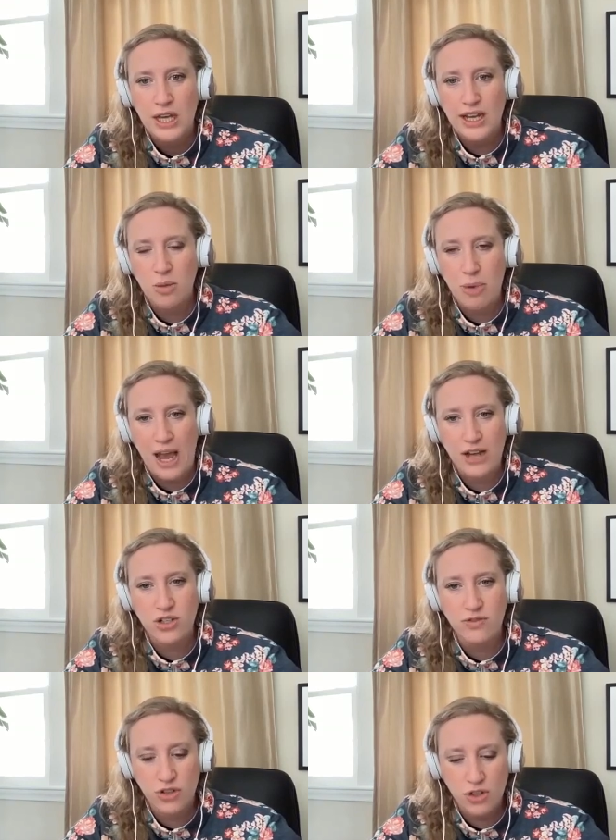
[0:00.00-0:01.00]
and a
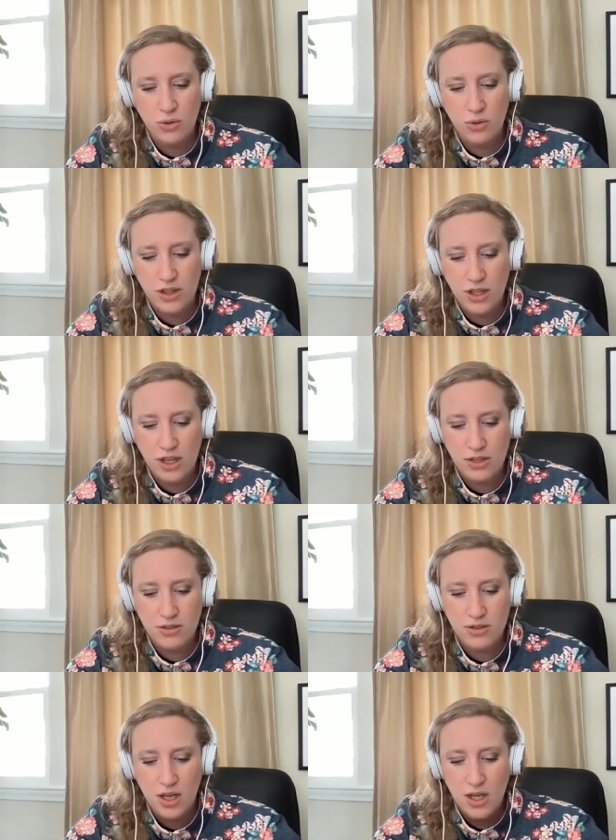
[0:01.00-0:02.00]
passion for you i think that's